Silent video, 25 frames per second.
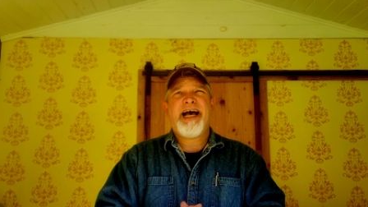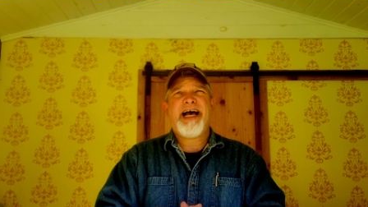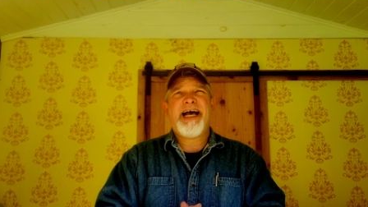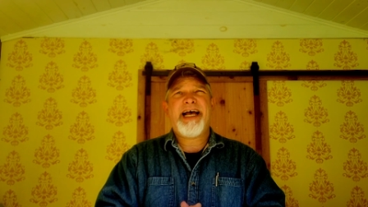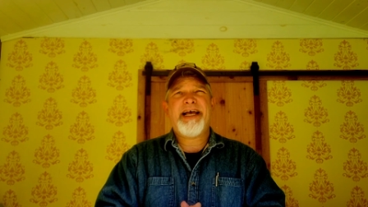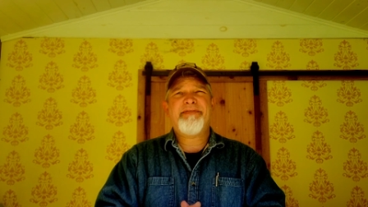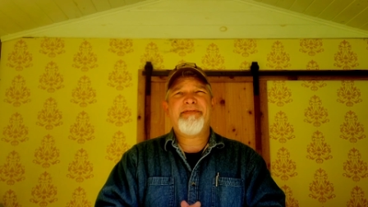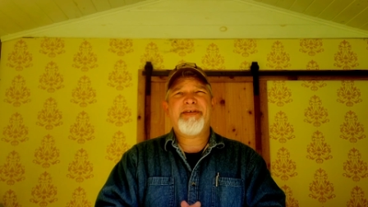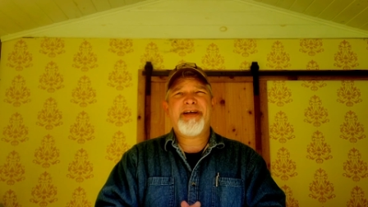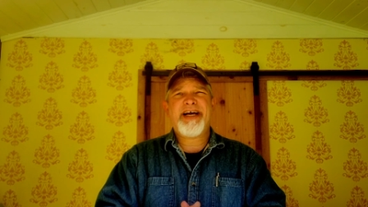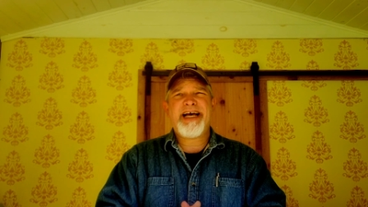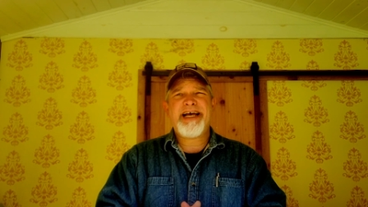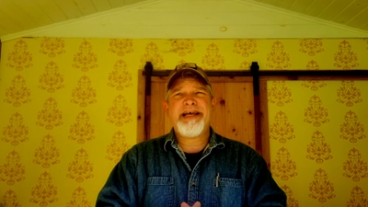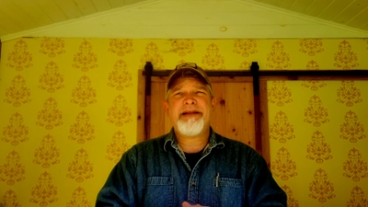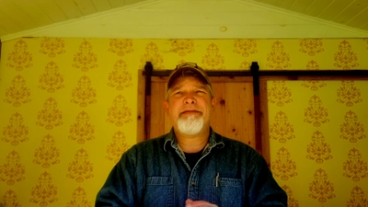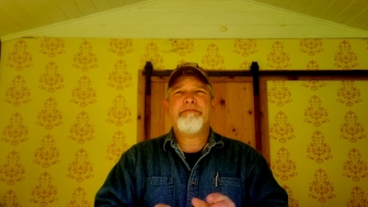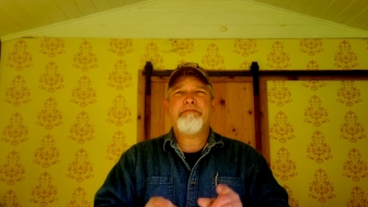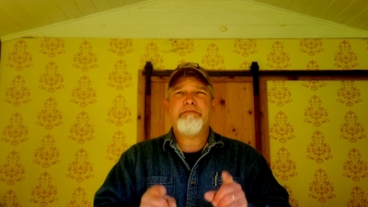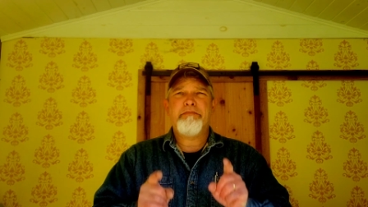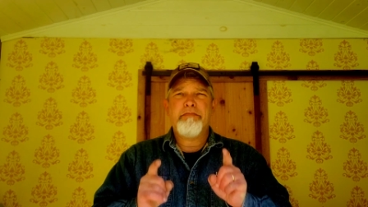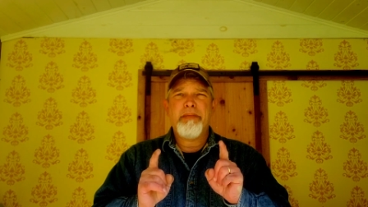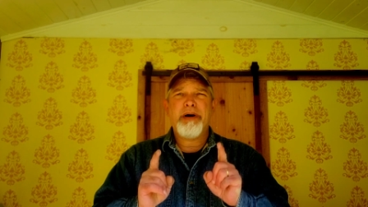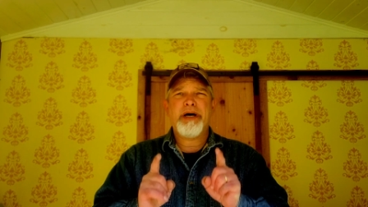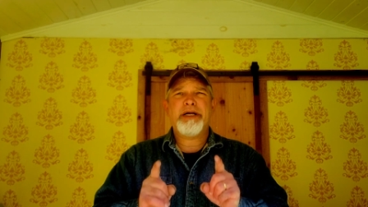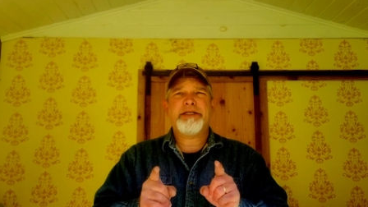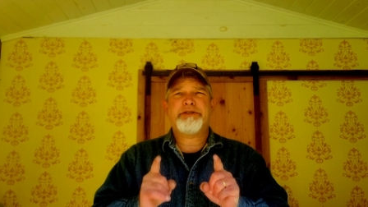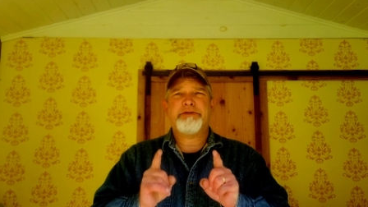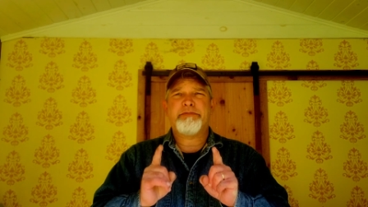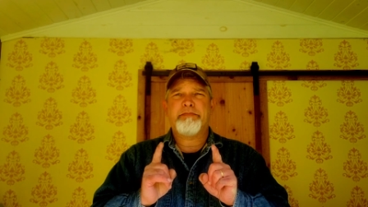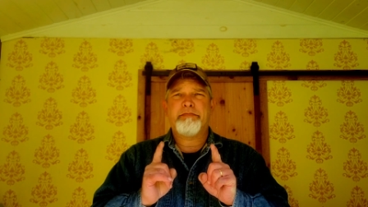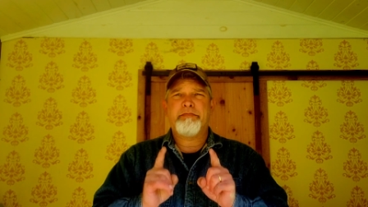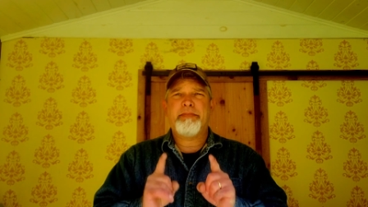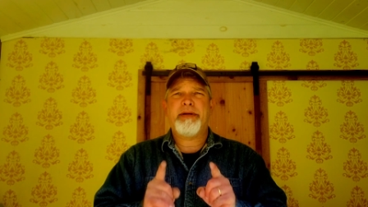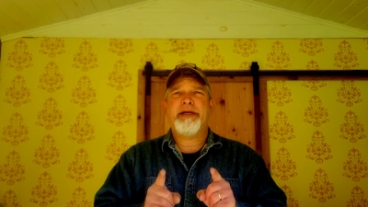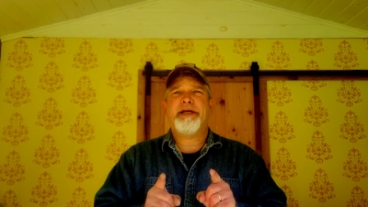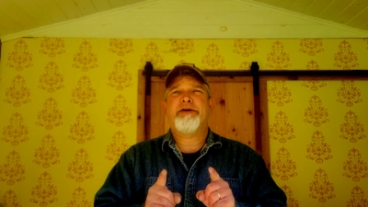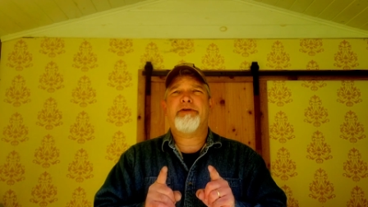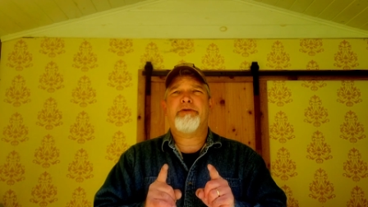I've got
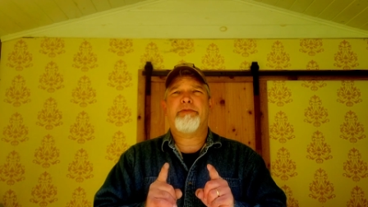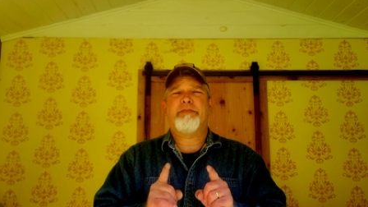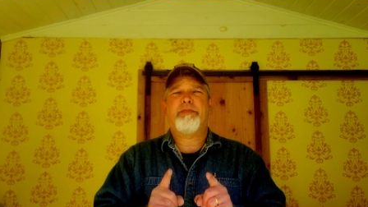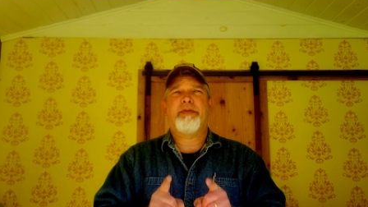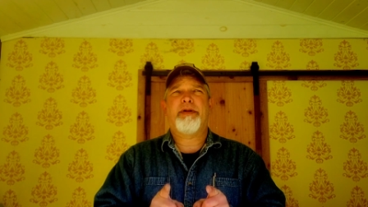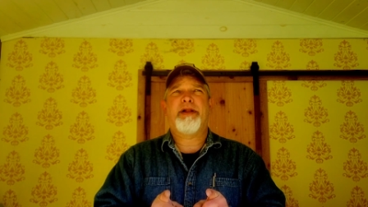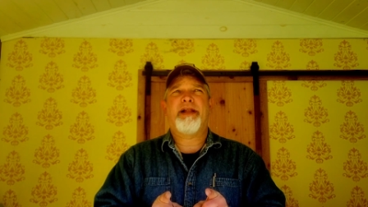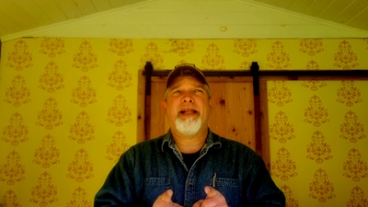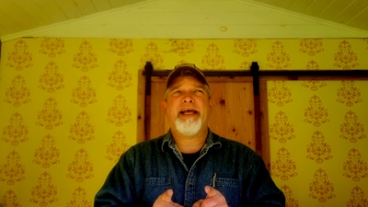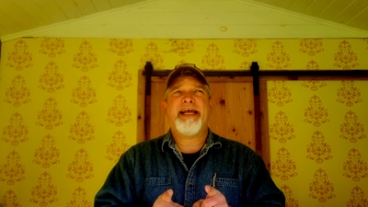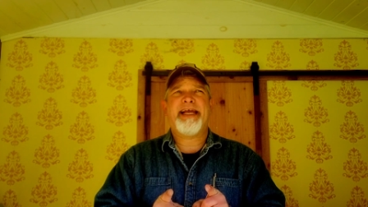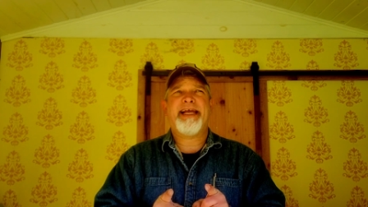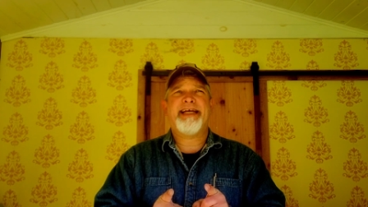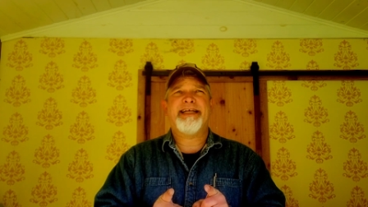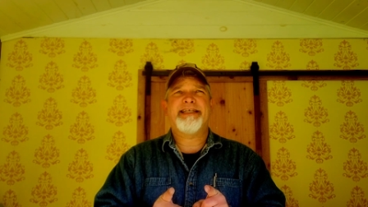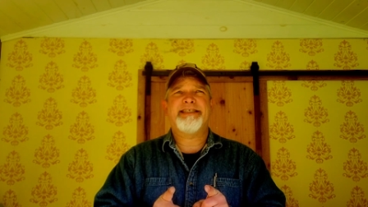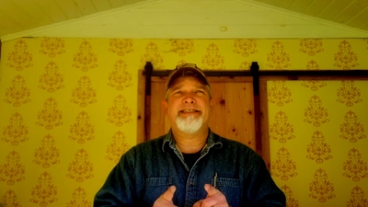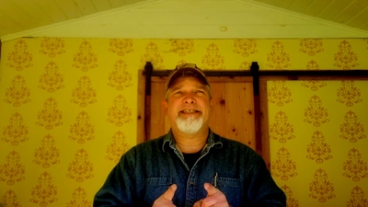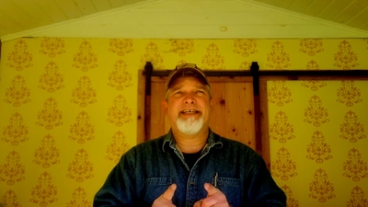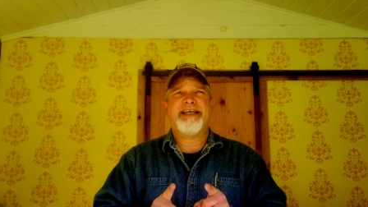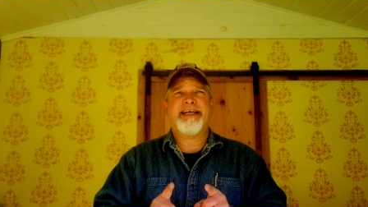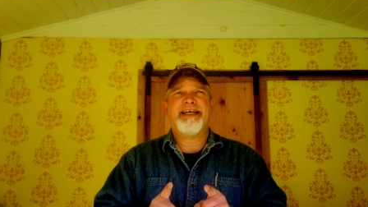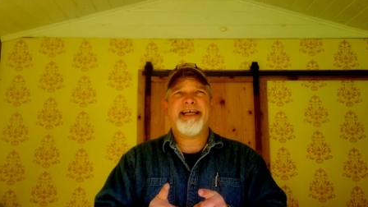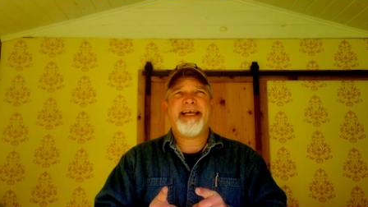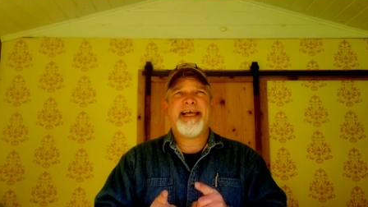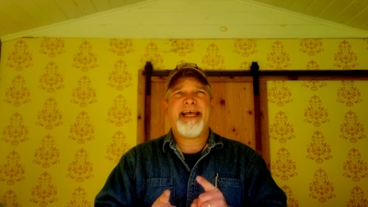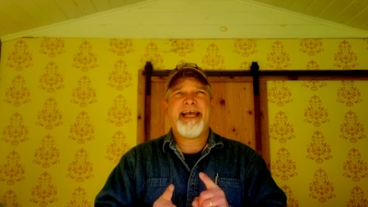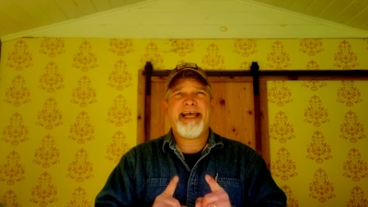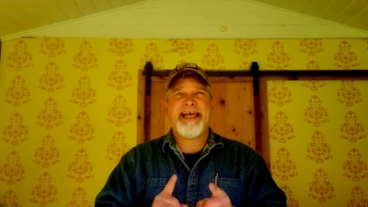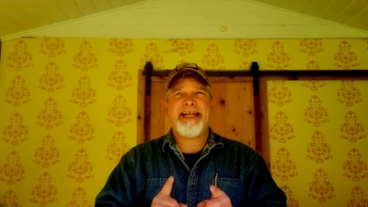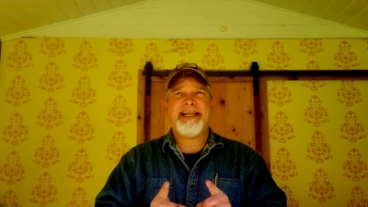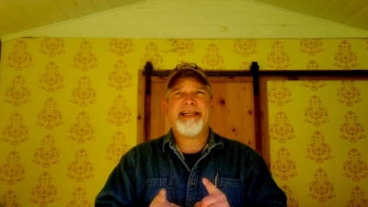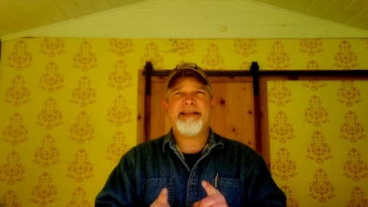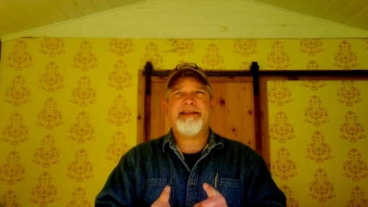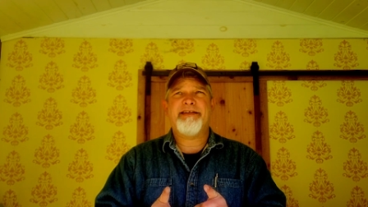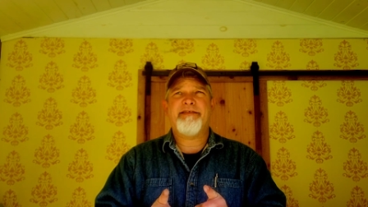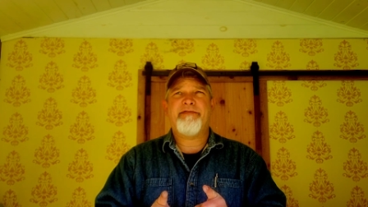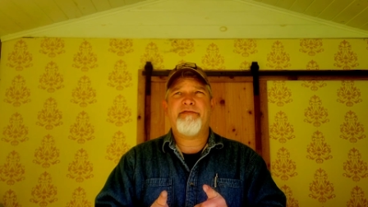much bigger plans
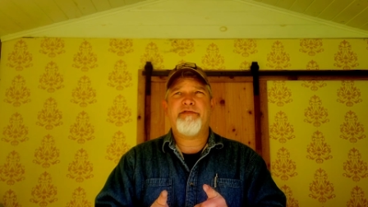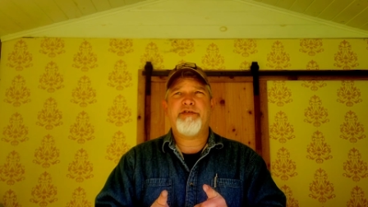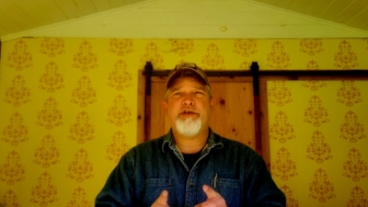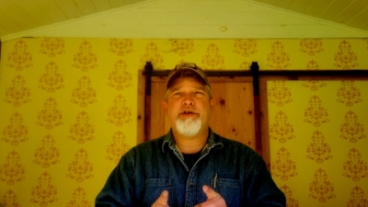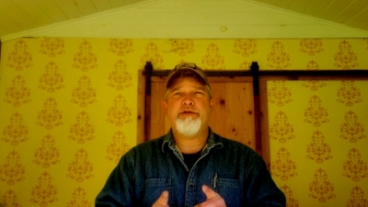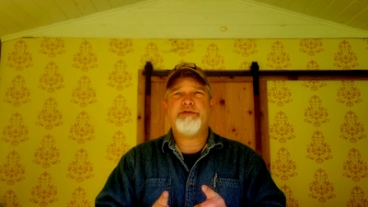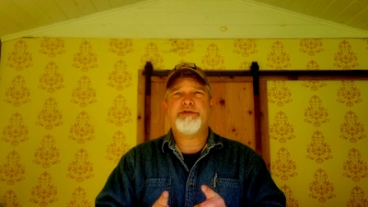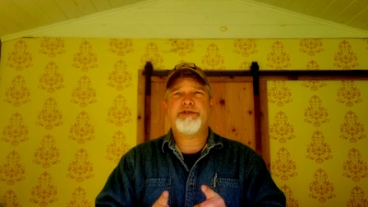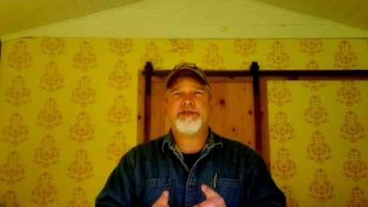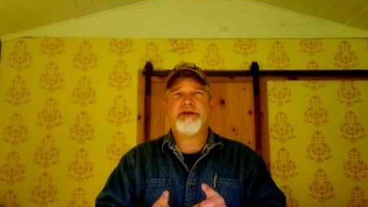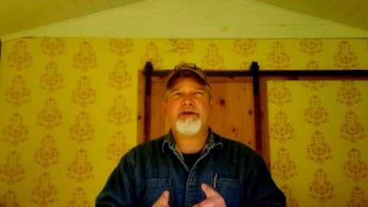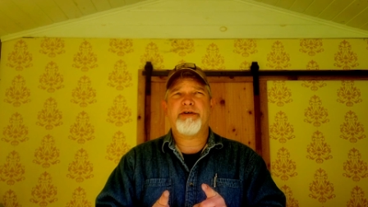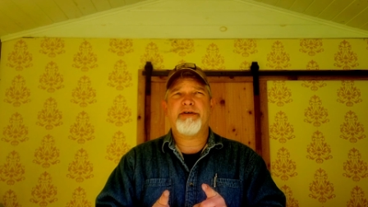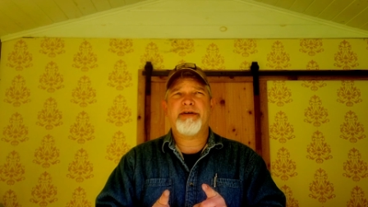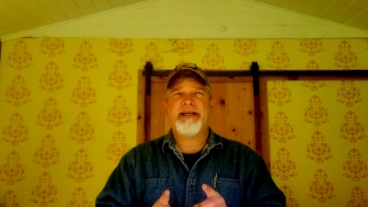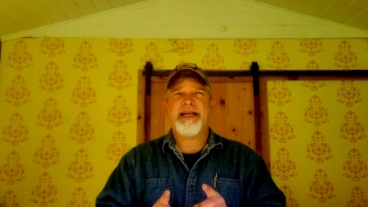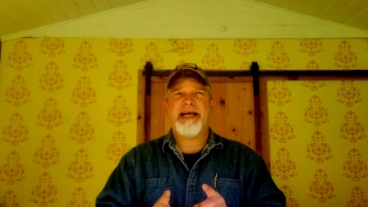ahead in the future.